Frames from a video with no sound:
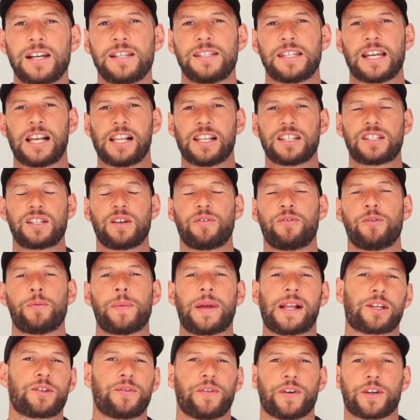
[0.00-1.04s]
guys, Alex here from
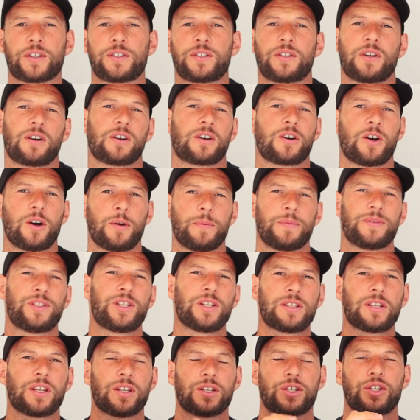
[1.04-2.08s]
alexfergus.com.
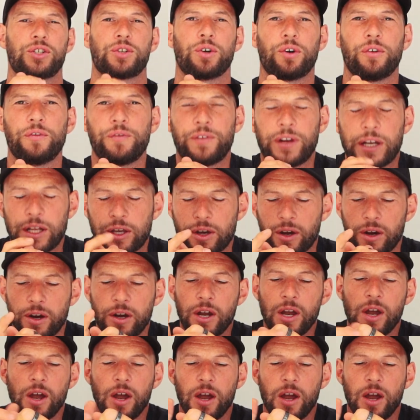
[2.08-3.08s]
Just a short video.